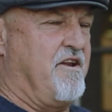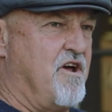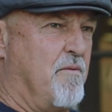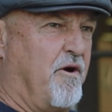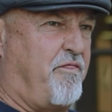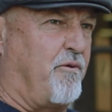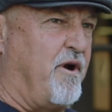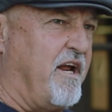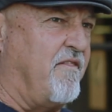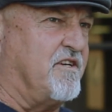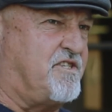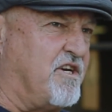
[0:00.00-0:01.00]
And number
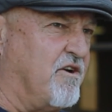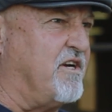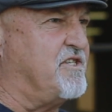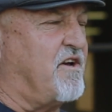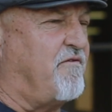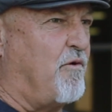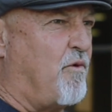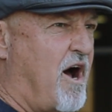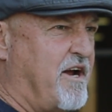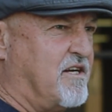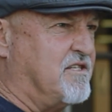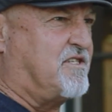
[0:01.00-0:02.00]
3 in the series of
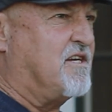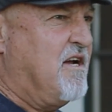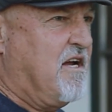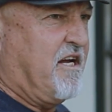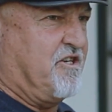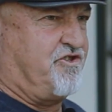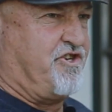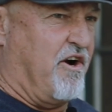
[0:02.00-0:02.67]
Hawaiians is